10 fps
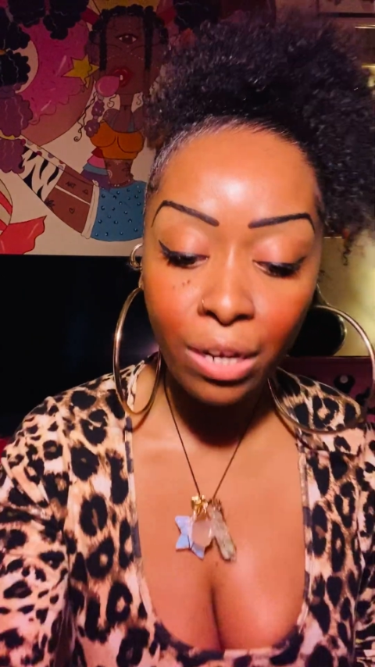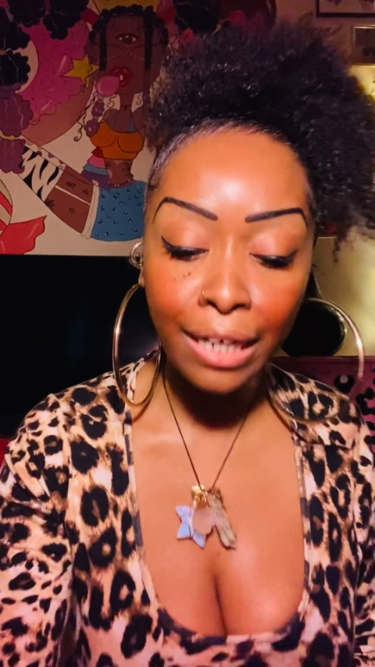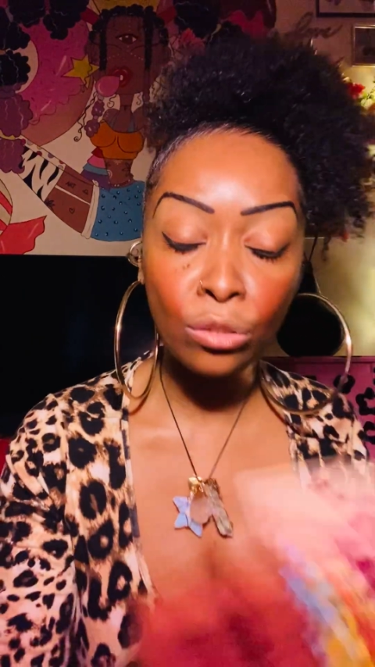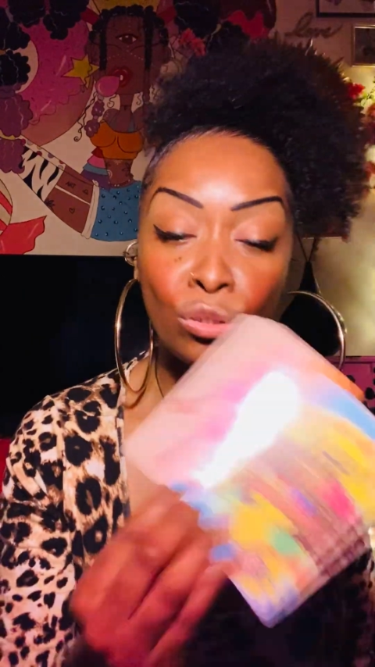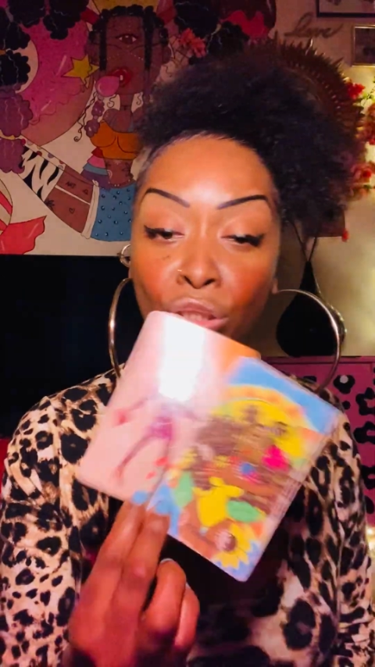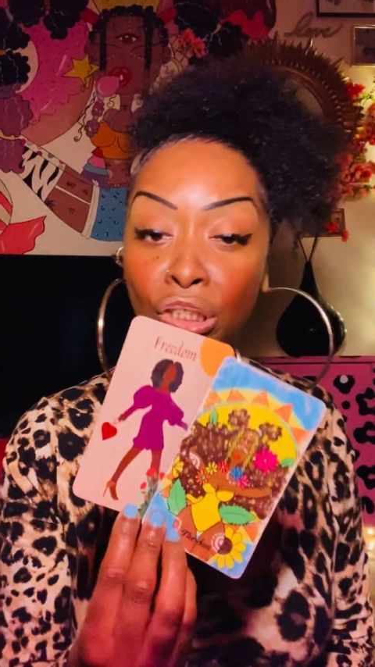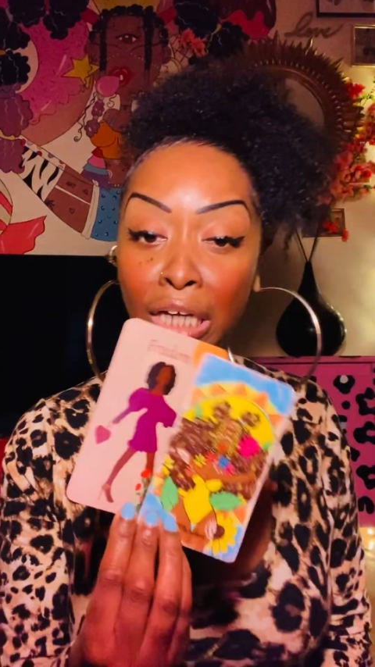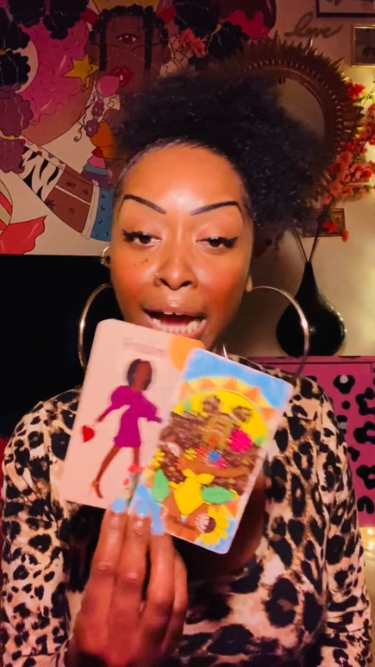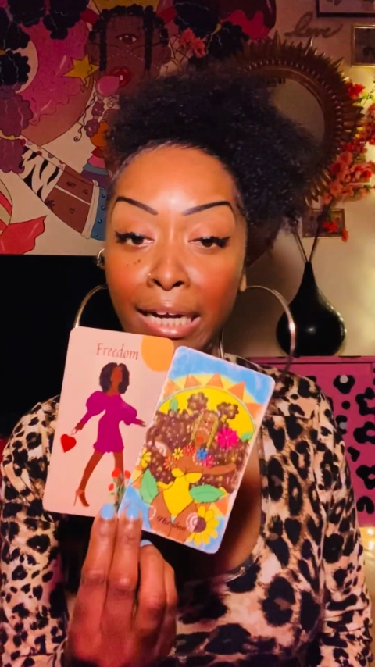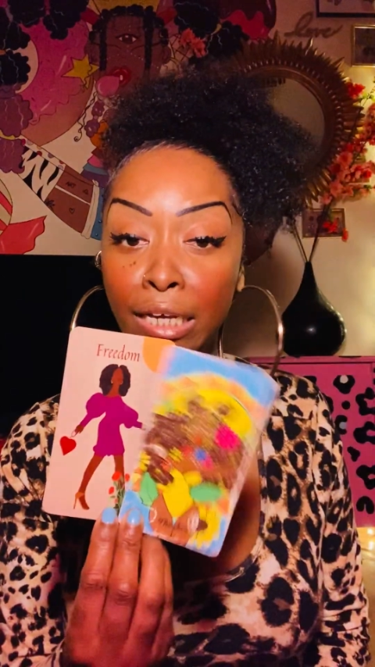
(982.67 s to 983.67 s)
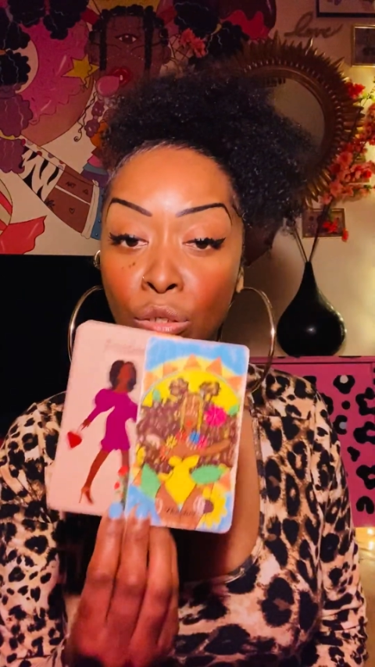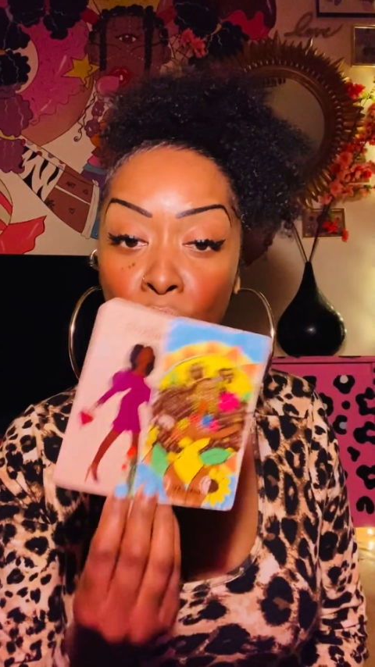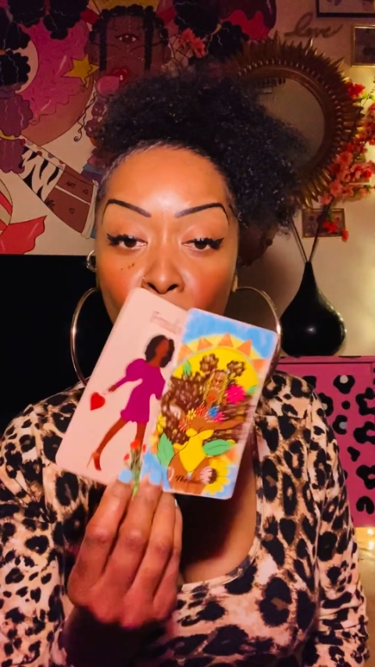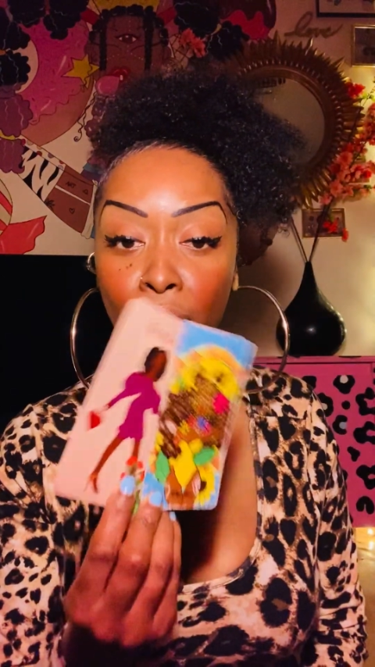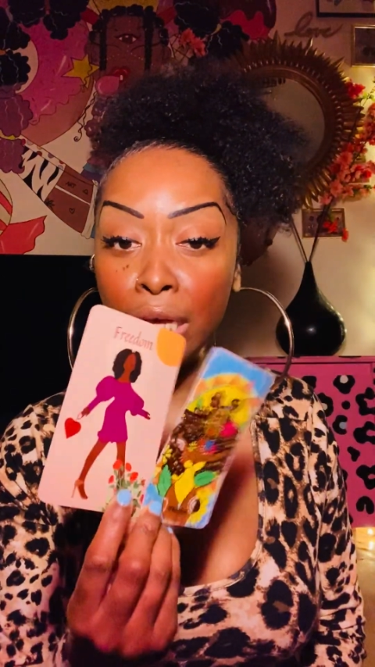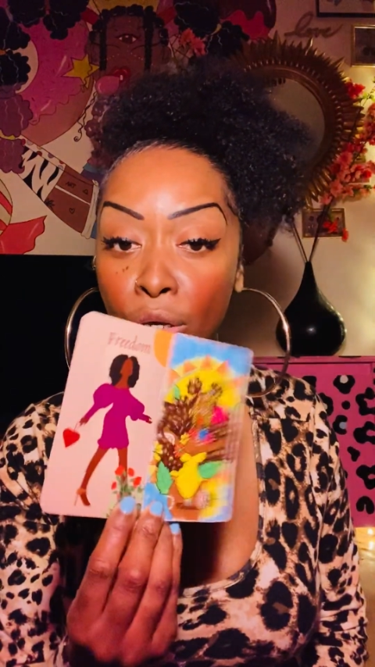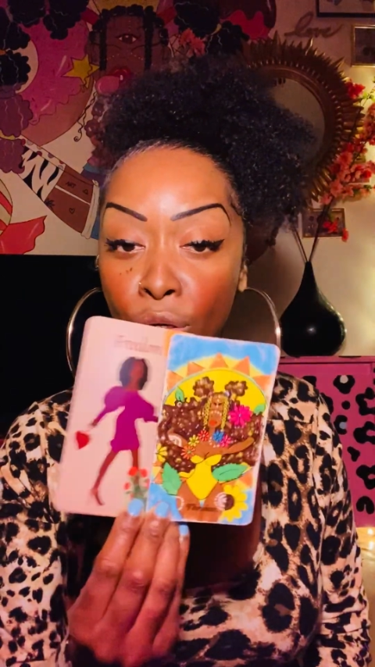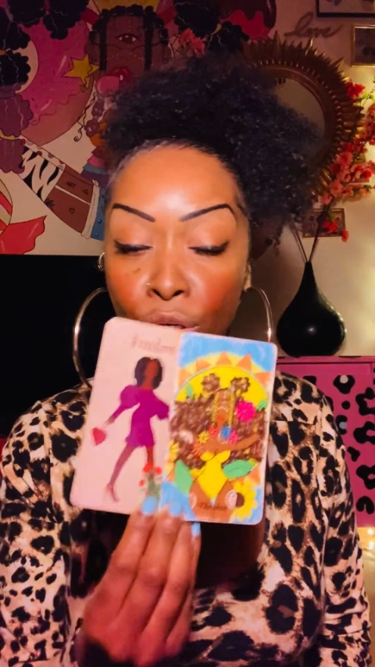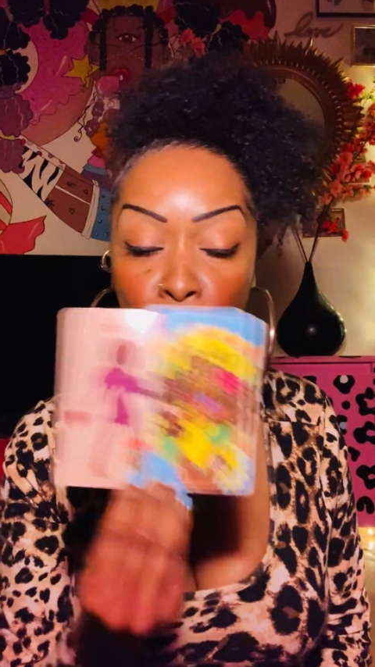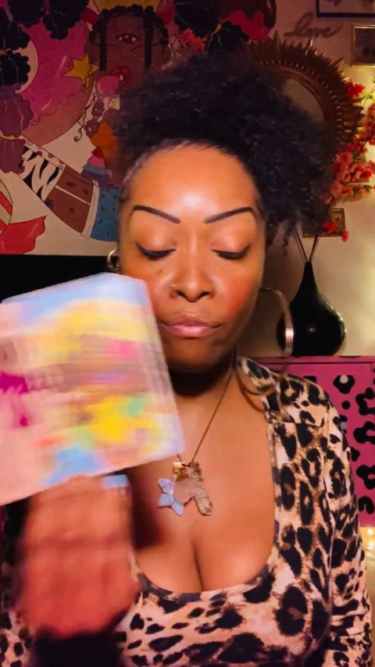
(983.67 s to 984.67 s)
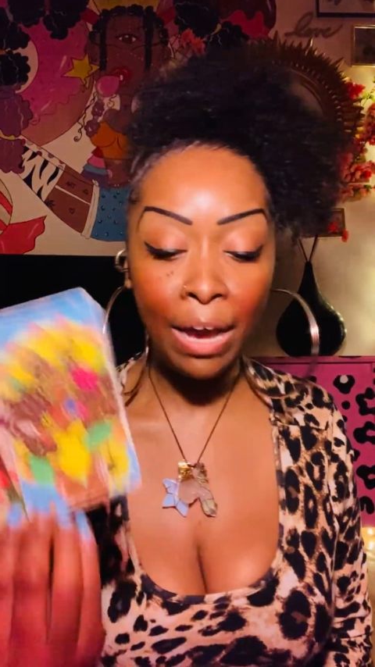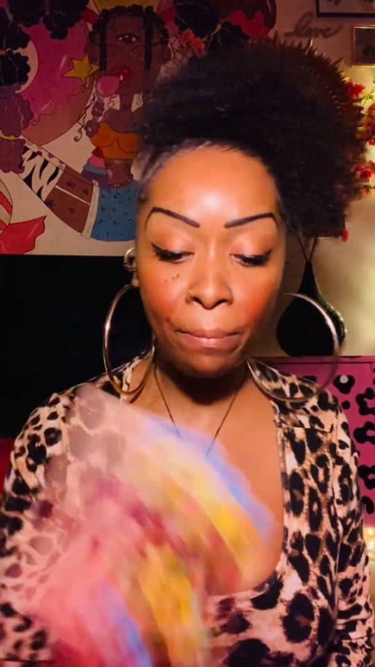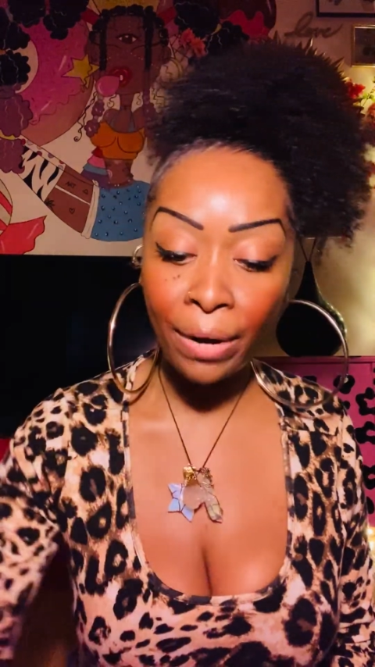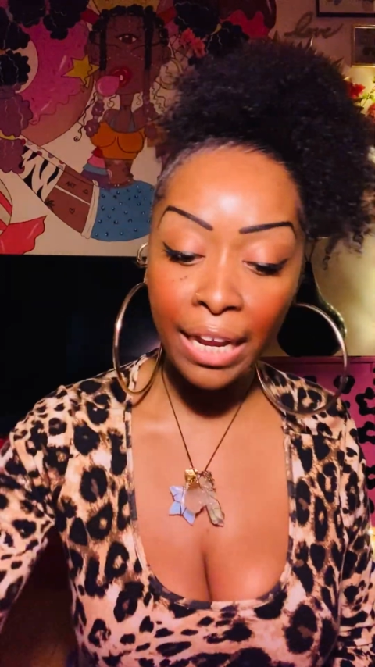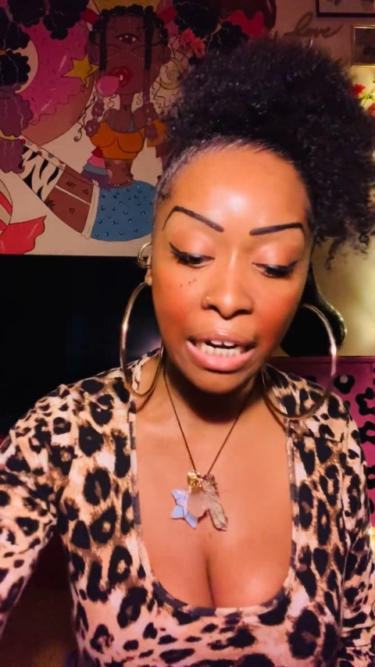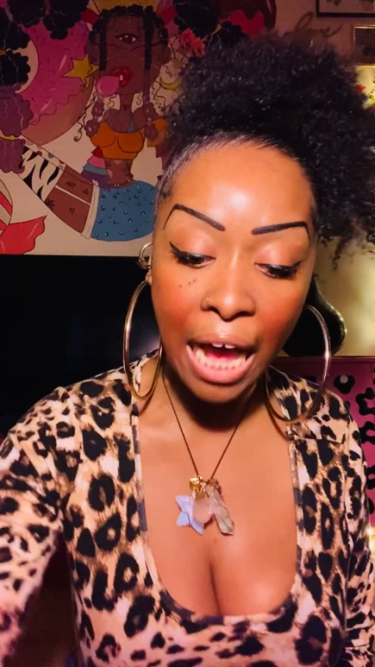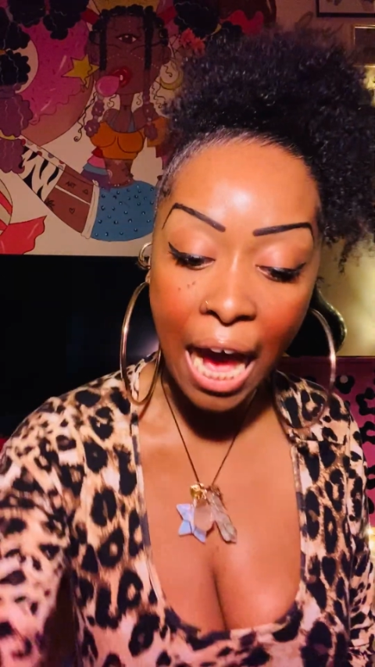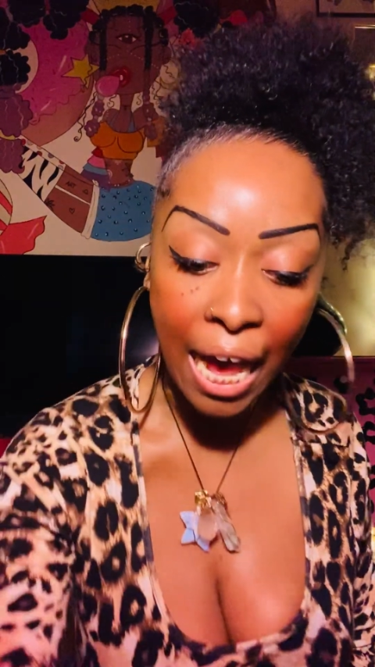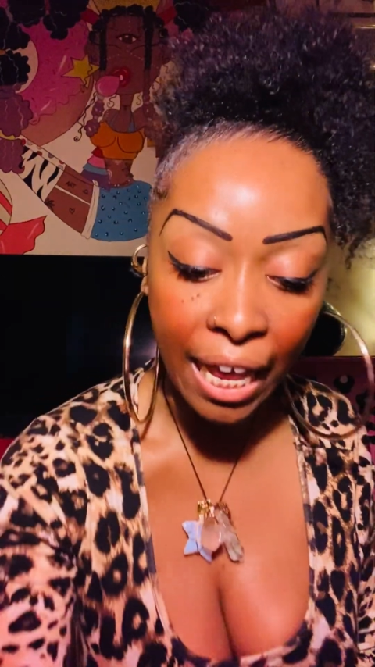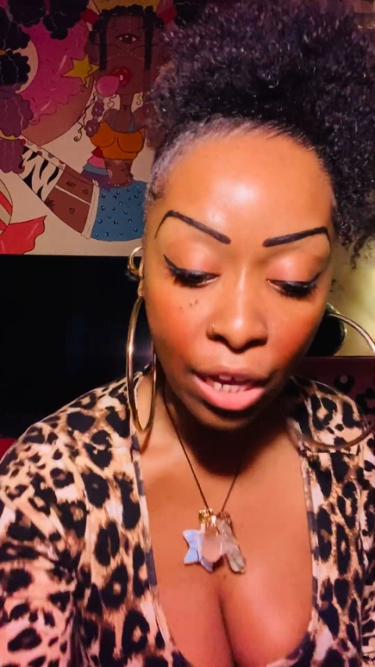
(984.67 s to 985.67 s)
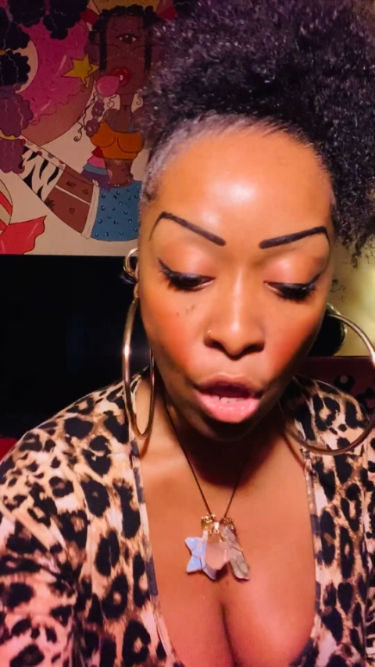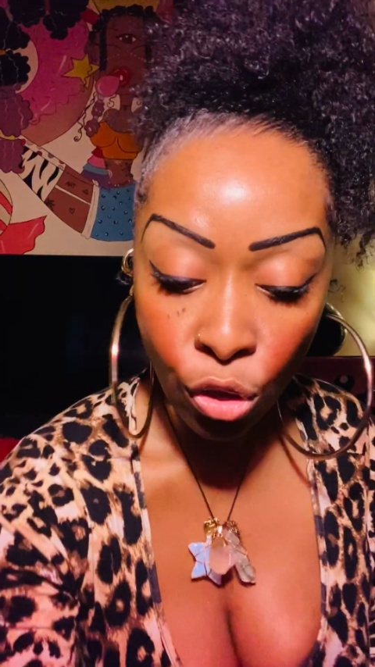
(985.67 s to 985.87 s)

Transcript: Like you're just shining, you're looking good, you're vibrating high,